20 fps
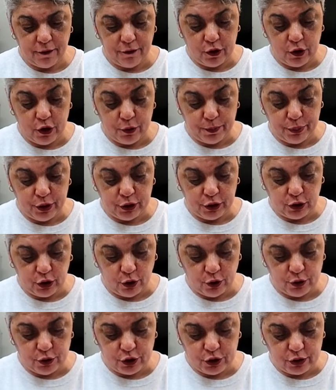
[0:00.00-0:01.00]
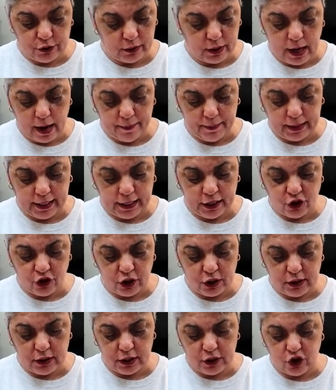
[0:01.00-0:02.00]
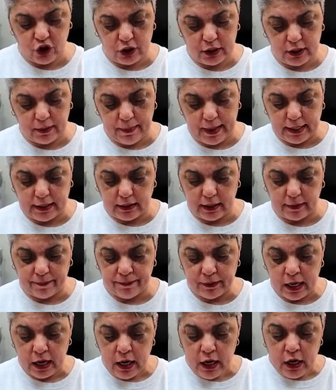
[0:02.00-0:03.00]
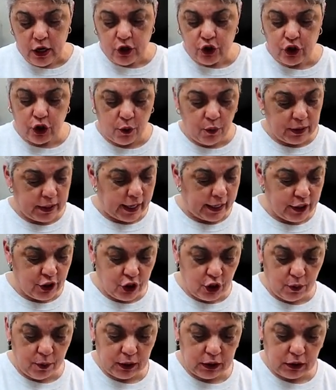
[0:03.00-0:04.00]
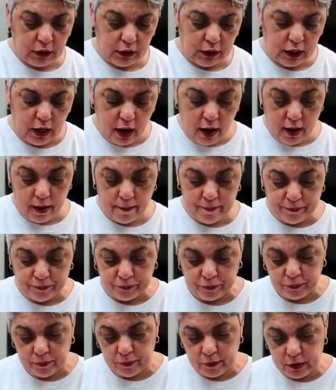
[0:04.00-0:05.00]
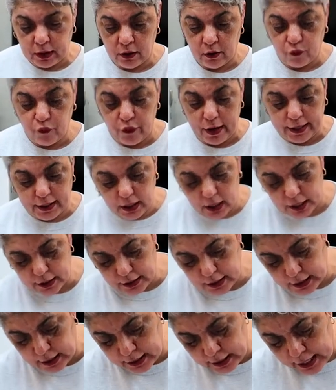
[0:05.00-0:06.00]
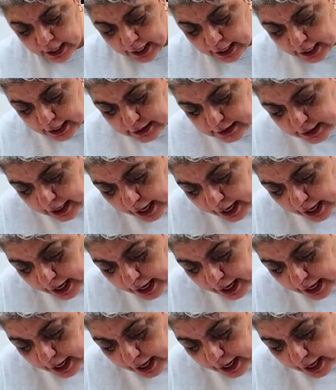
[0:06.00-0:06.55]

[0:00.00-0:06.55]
If you put those combinations, it's just amazing. So what I do with the um, red onion is